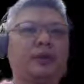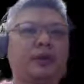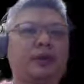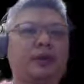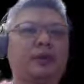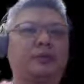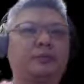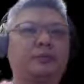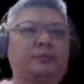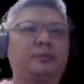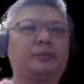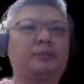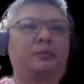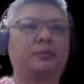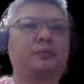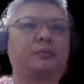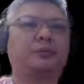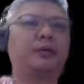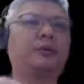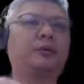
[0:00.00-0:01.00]
and
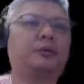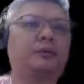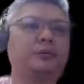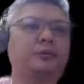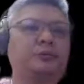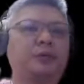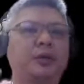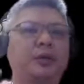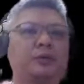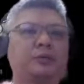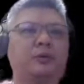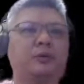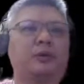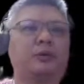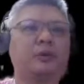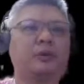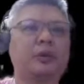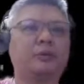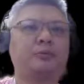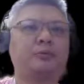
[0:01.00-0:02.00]
black would
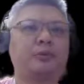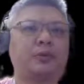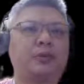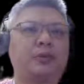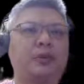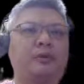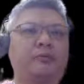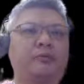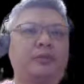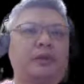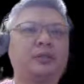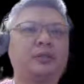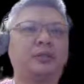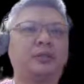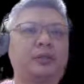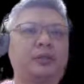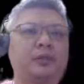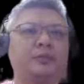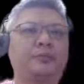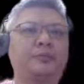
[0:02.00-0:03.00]
now capture the
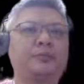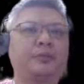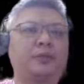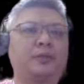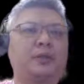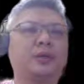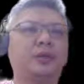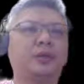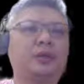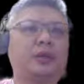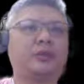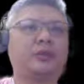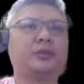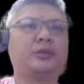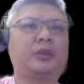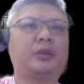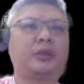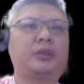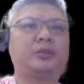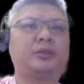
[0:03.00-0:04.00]
advisor. There
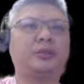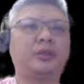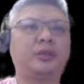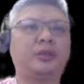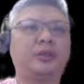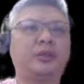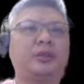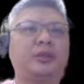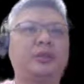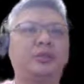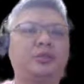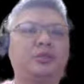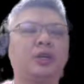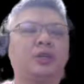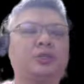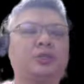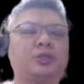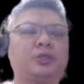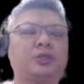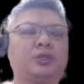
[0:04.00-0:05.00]
is a saying in
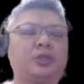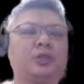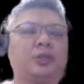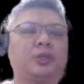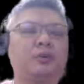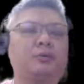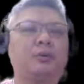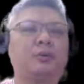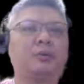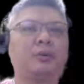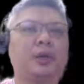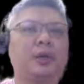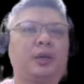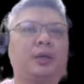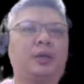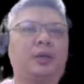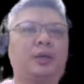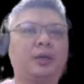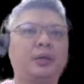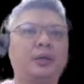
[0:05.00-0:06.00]
Xiangqi
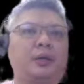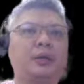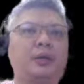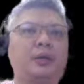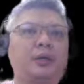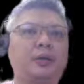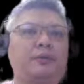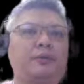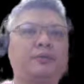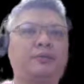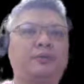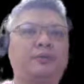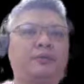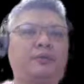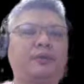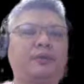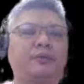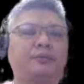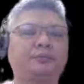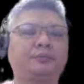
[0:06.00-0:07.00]
whereby
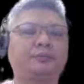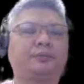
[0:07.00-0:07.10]
if